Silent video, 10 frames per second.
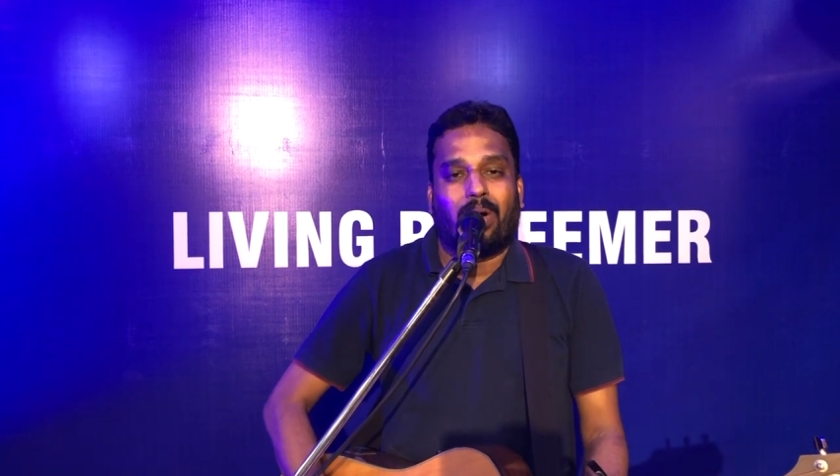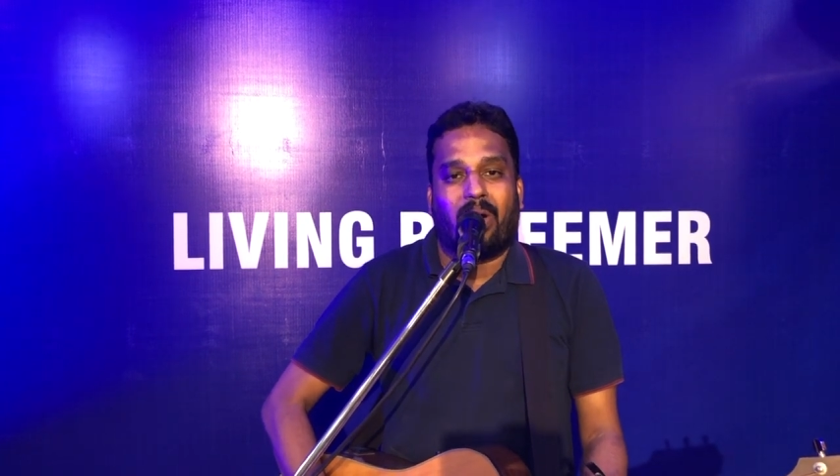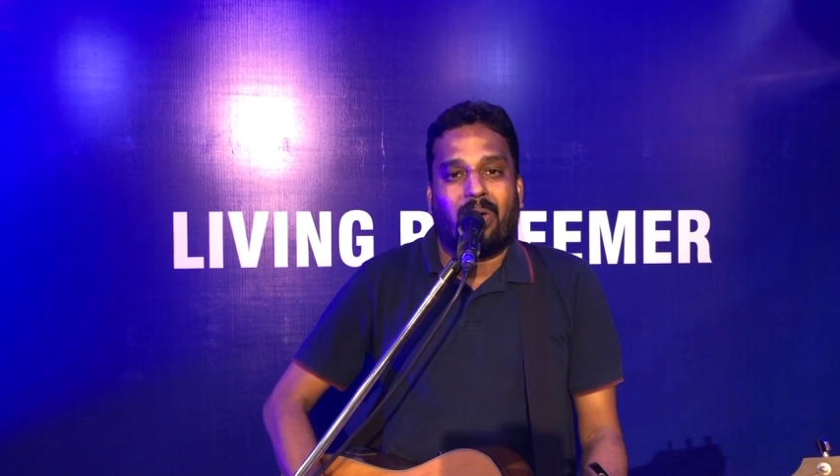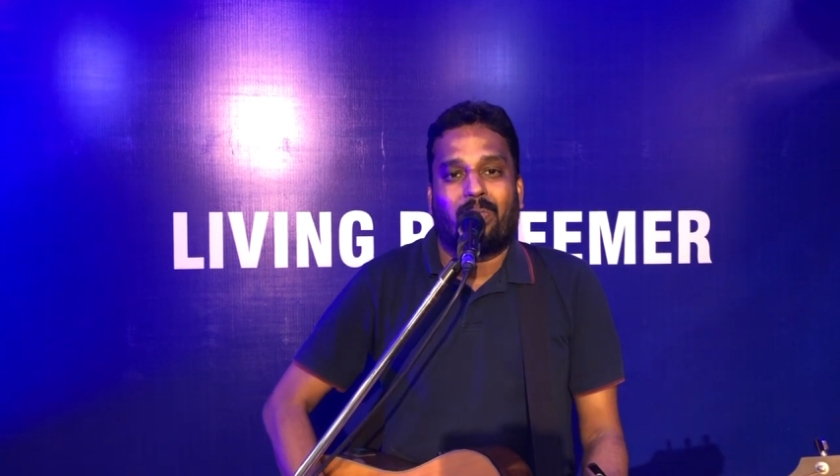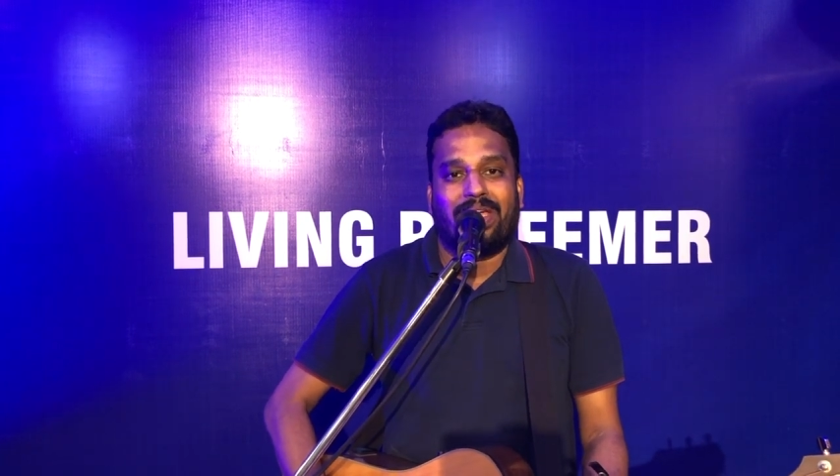
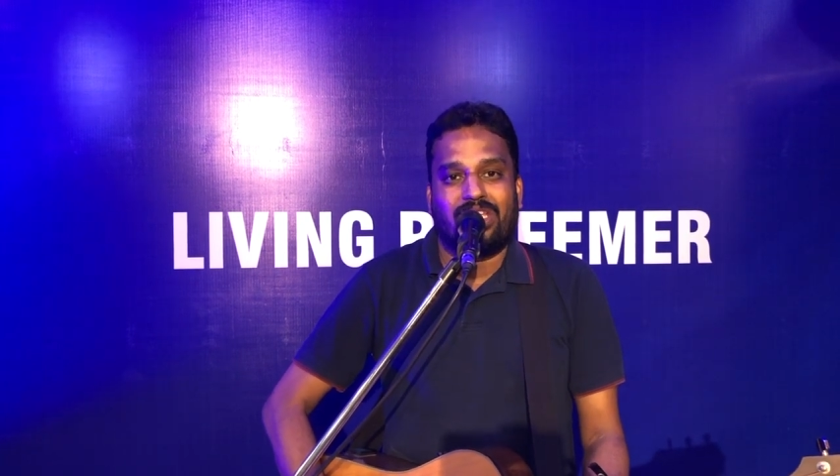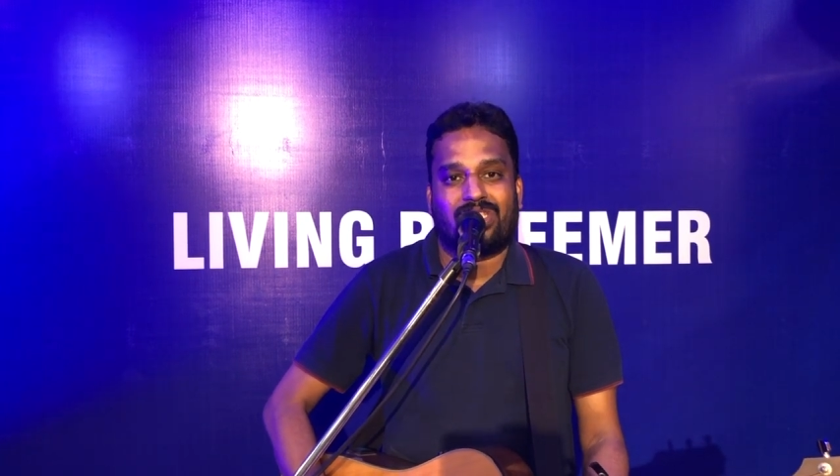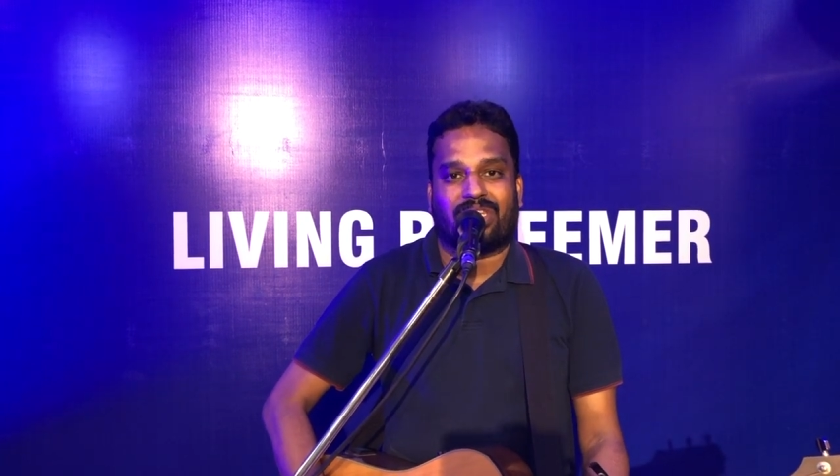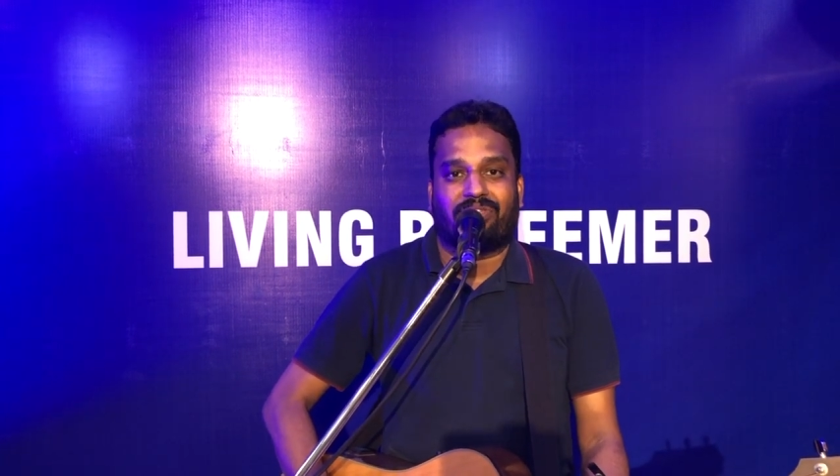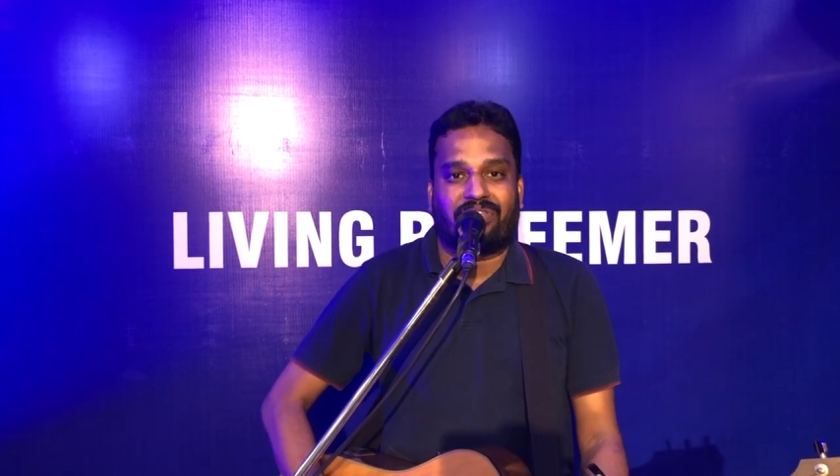always
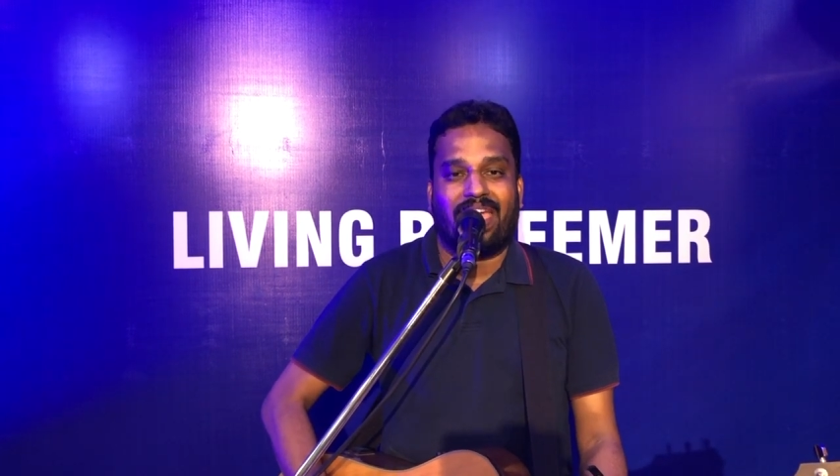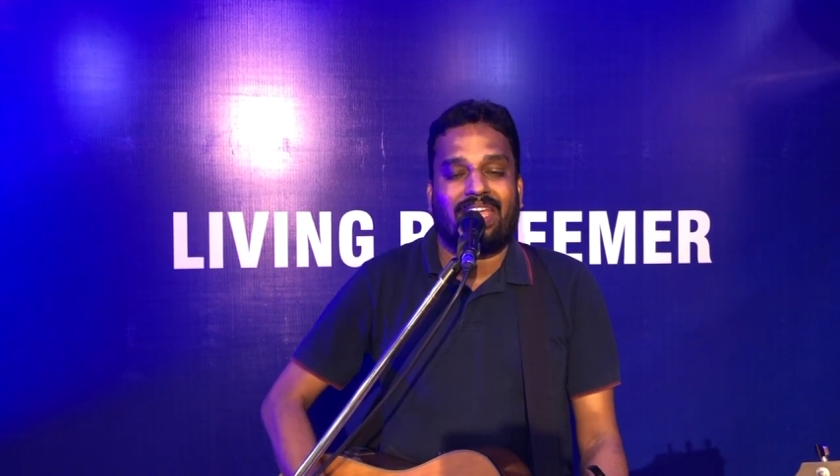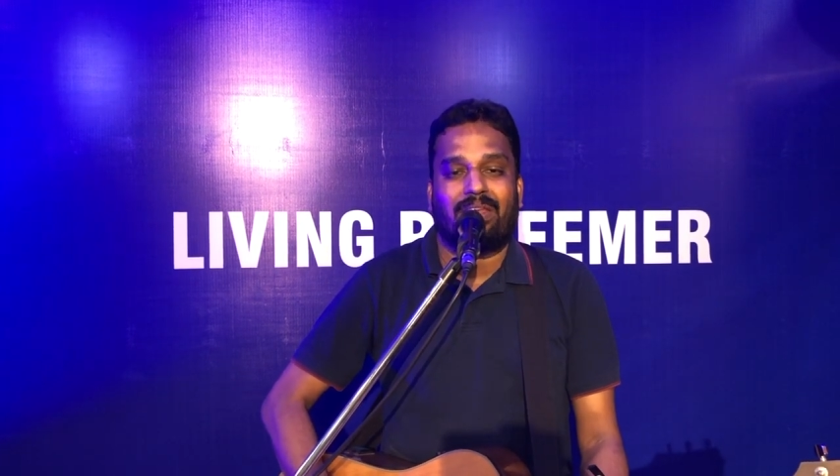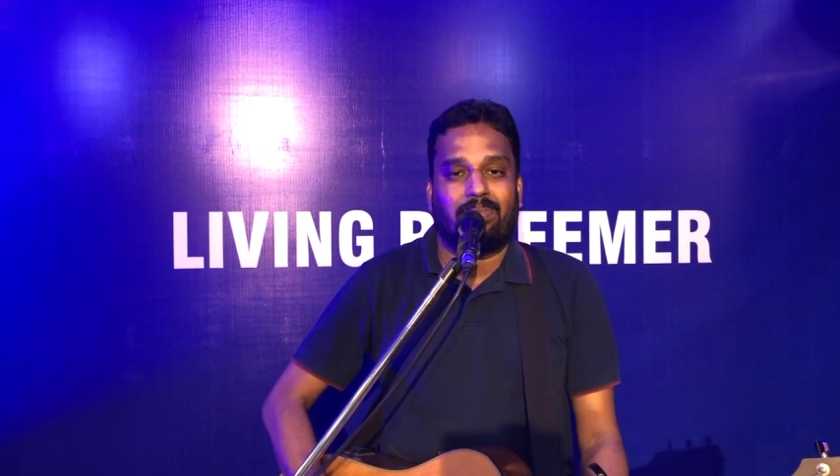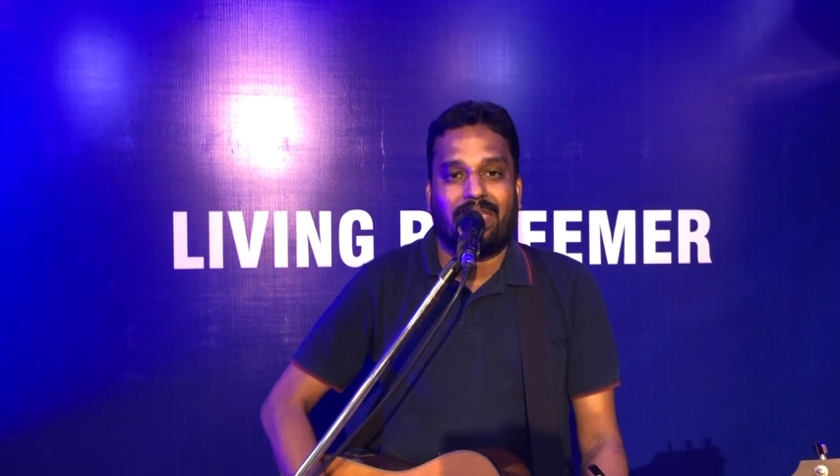
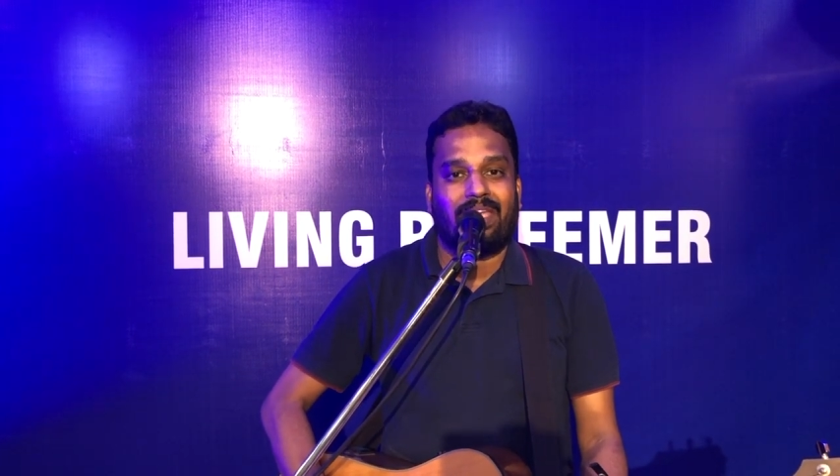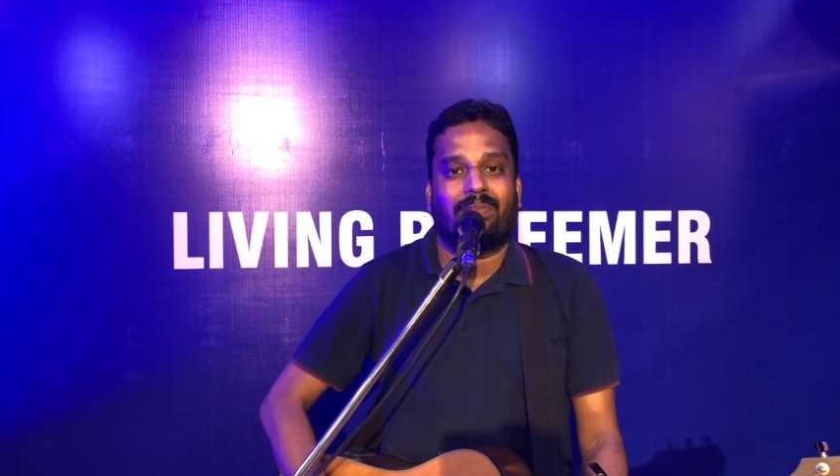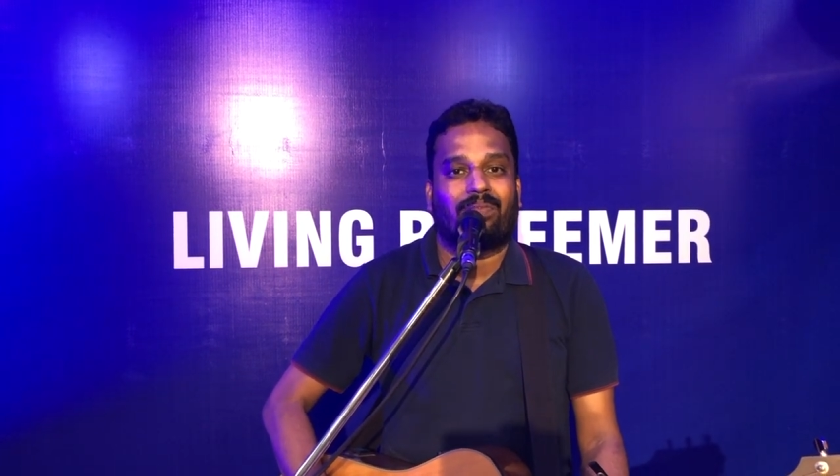defend me.